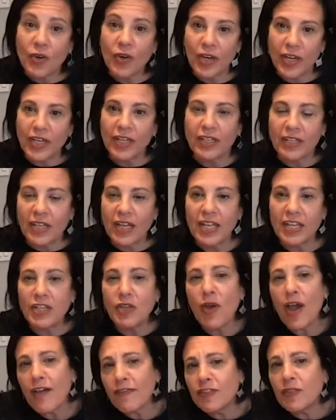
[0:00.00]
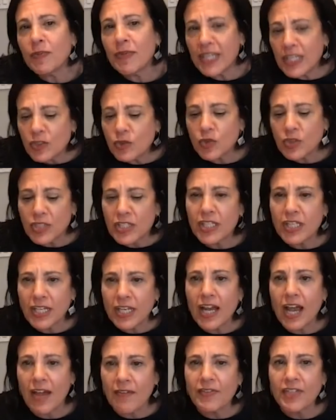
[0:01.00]
agree. And you have to be interested
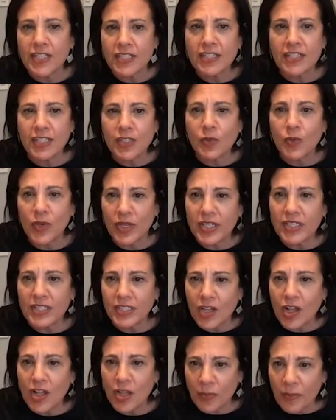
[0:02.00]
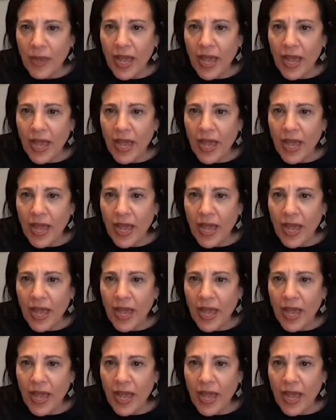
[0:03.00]
in obviously what it's all